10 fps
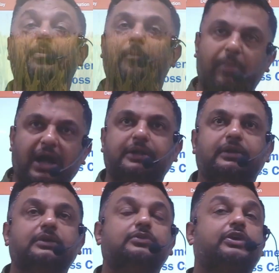
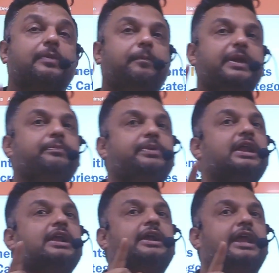But for
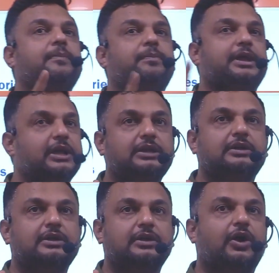BPL and
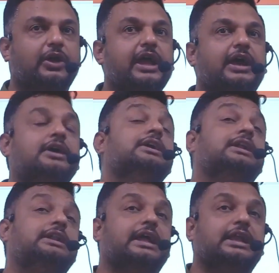APL,
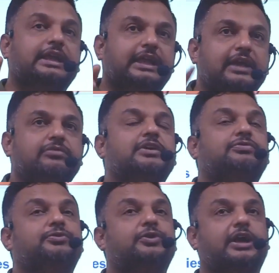they'll give the
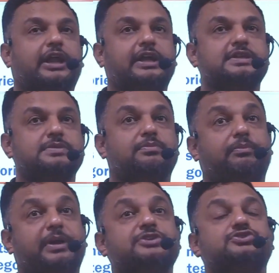food grains
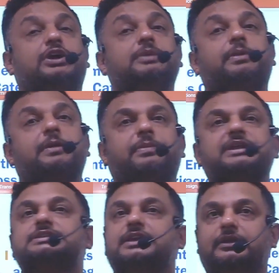based on per
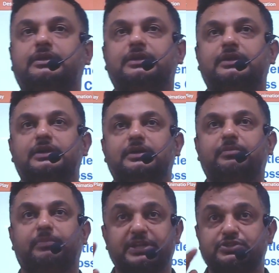person.
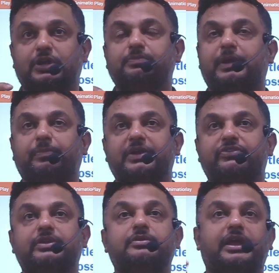
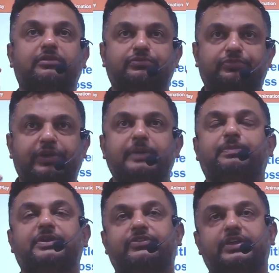Every
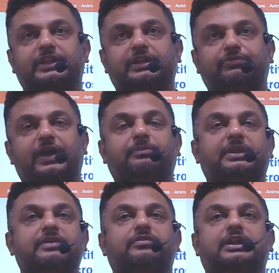person in the
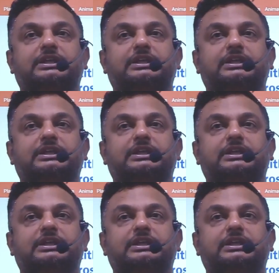family will